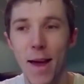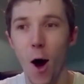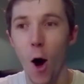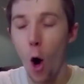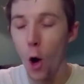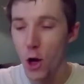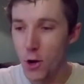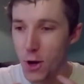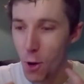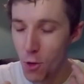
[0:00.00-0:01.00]
or, or, you
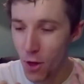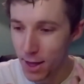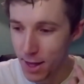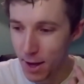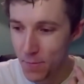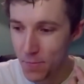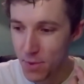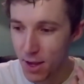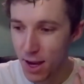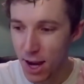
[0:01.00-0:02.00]
know that um,
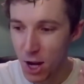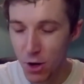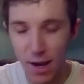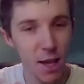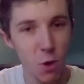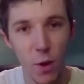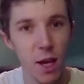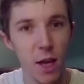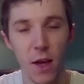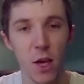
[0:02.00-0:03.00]
you know next week
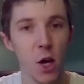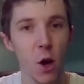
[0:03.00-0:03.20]
like you're